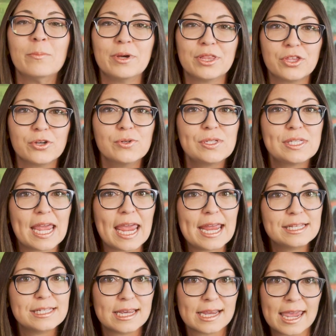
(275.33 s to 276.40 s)
but those
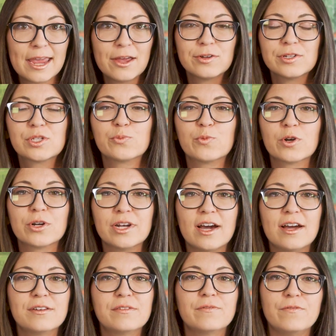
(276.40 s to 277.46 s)
8 accounts were
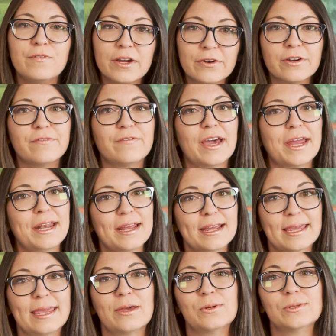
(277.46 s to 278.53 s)
not verified
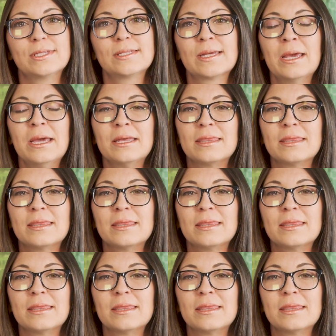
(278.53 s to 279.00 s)
accounts.